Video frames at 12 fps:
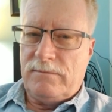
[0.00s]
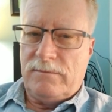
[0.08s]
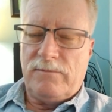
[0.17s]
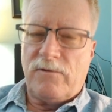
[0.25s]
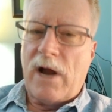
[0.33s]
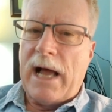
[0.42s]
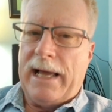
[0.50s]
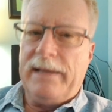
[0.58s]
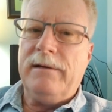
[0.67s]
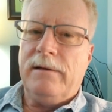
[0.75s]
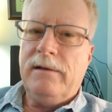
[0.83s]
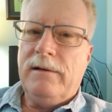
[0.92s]

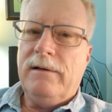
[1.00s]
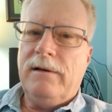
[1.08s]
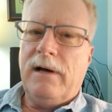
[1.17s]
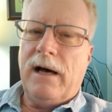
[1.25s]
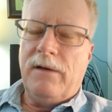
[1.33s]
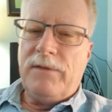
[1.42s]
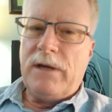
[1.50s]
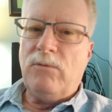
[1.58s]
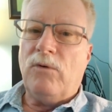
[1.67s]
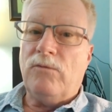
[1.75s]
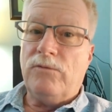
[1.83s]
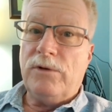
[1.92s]
ride, they
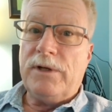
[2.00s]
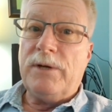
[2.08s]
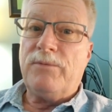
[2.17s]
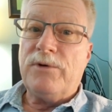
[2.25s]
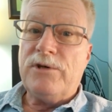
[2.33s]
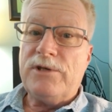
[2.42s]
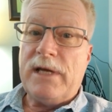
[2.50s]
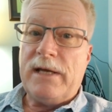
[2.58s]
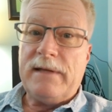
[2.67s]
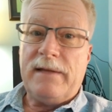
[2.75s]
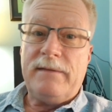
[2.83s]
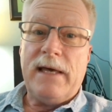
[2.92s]
will really appreciate
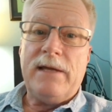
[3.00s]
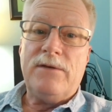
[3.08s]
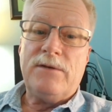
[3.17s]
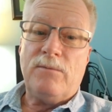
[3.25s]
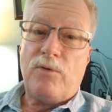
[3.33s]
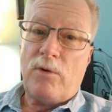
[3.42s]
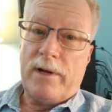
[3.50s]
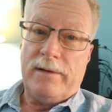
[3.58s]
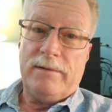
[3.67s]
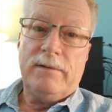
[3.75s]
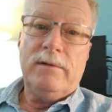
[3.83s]
that. That is important.